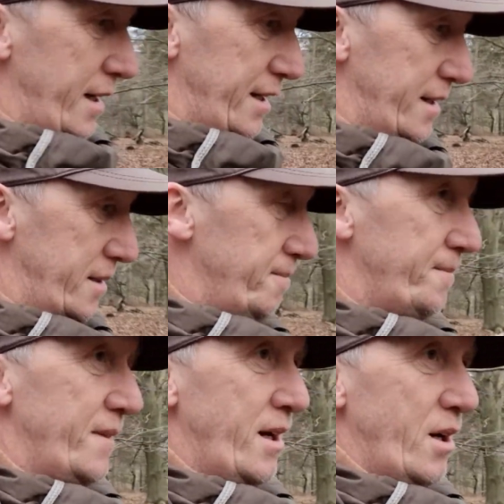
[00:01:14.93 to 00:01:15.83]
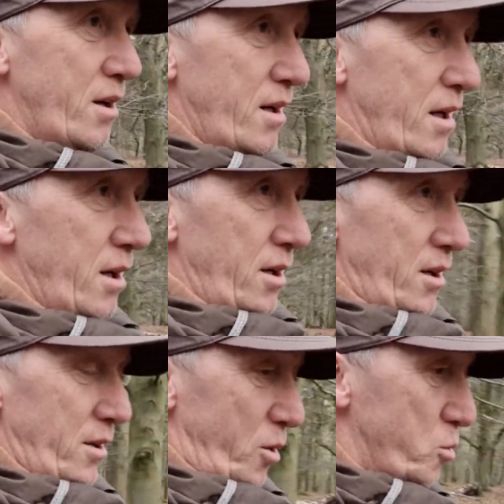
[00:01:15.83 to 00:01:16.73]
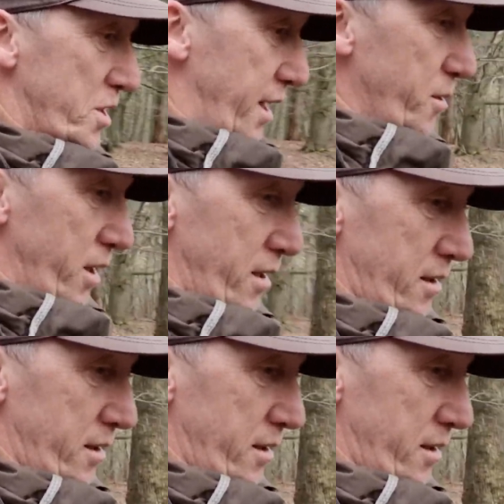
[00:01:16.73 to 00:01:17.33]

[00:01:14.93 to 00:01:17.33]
And also